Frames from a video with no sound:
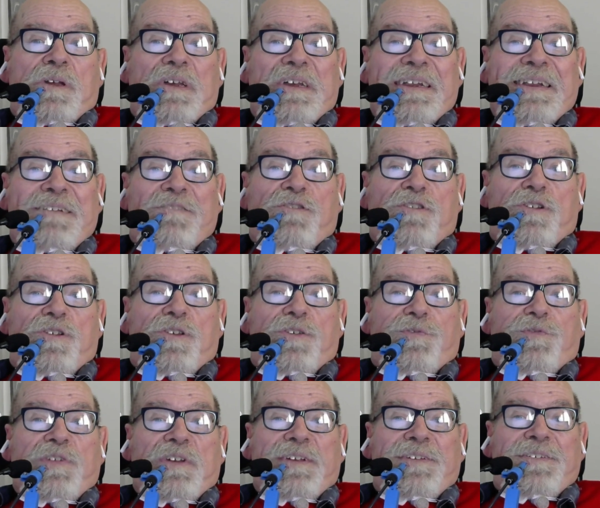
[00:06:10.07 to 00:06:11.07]
I have to
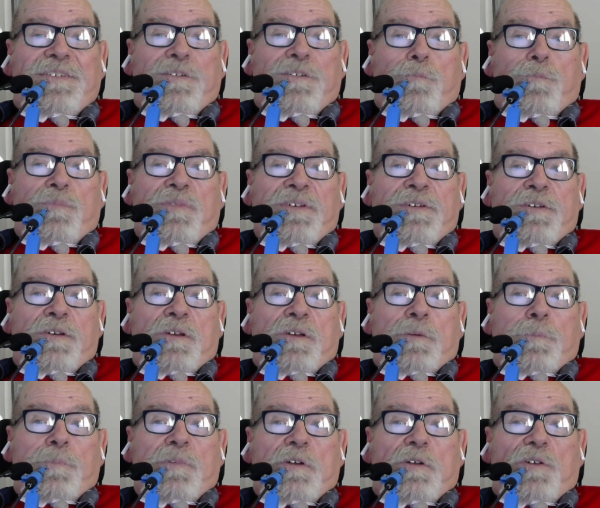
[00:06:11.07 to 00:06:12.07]
defend him
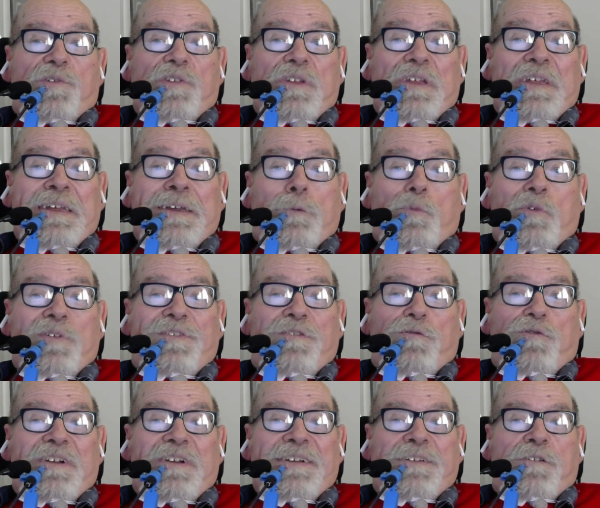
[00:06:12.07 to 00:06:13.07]
because I want
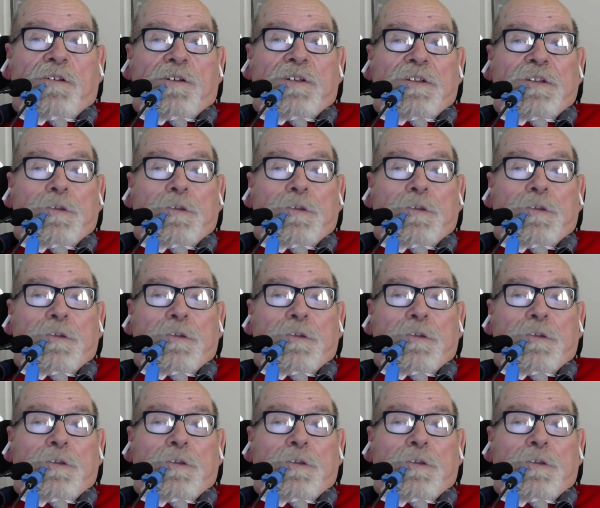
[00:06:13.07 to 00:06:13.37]
the right